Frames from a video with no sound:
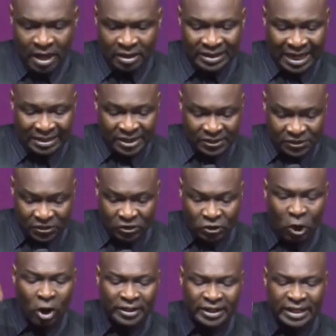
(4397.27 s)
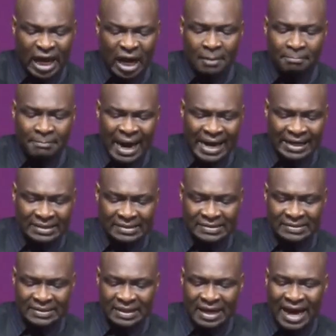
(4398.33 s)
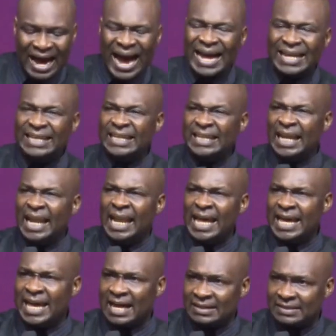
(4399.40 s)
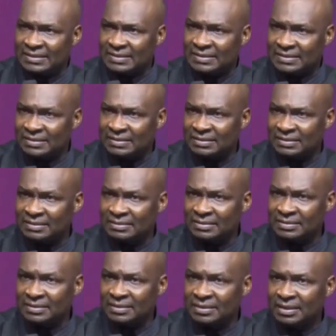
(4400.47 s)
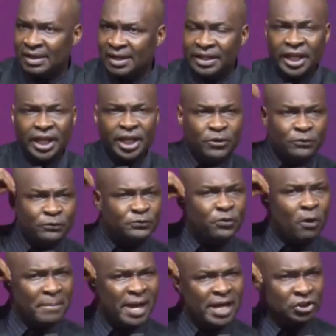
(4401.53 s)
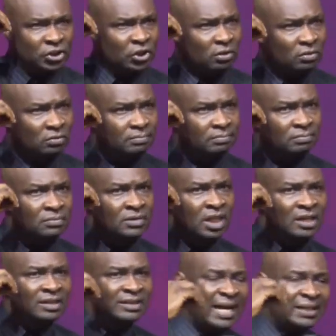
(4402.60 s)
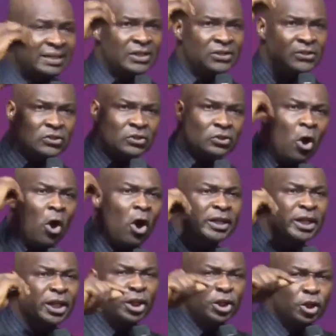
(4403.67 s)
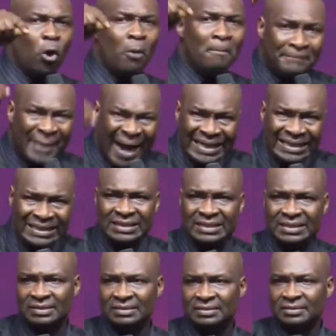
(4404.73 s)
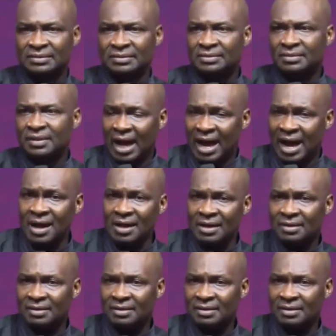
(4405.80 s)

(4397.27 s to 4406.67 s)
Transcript: that is stored in our minds are in layers. The information that is stored in your mind, huh?